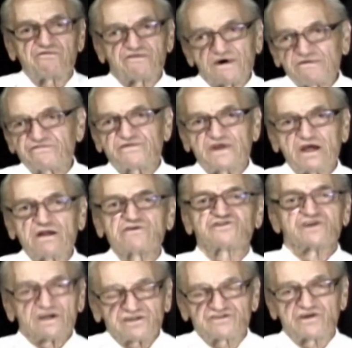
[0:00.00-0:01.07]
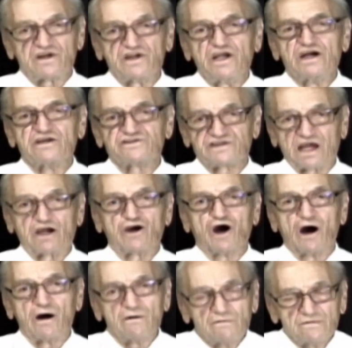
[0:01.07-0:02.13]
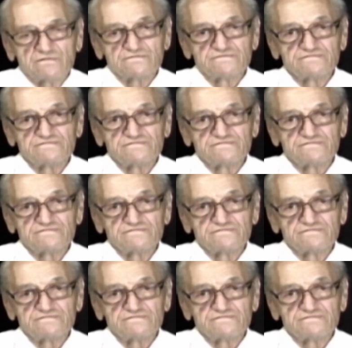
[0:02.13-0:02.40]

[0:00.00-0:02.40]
15, 16 years ago